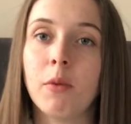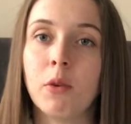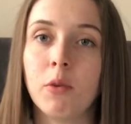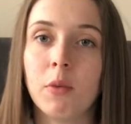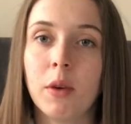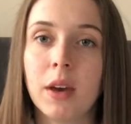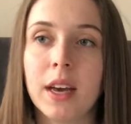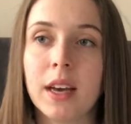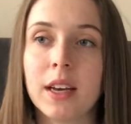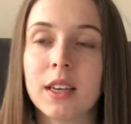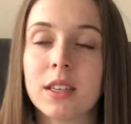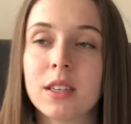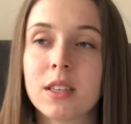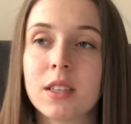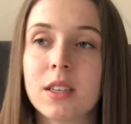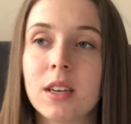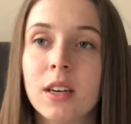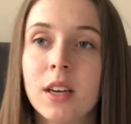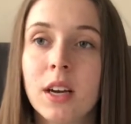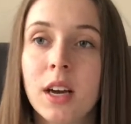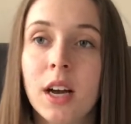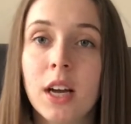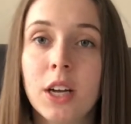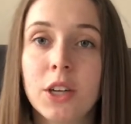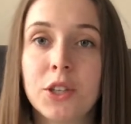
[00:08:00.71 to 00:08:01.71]
weeks
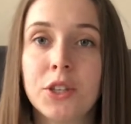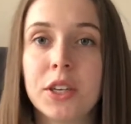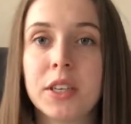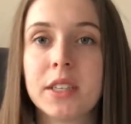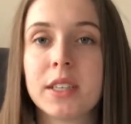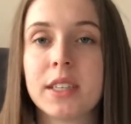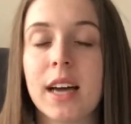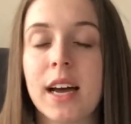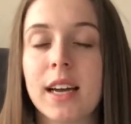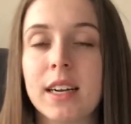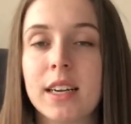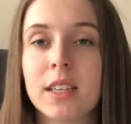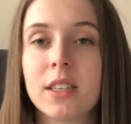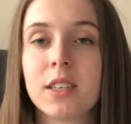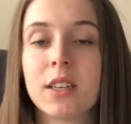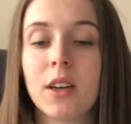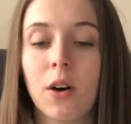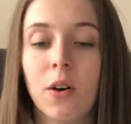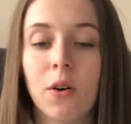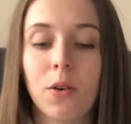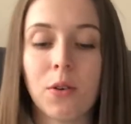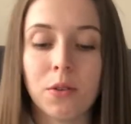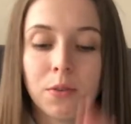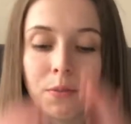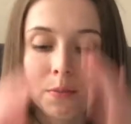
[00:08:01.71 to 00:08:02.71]
just on its
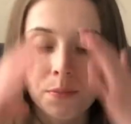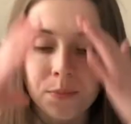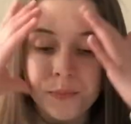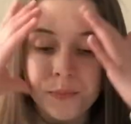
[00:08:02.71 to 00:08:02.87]
own.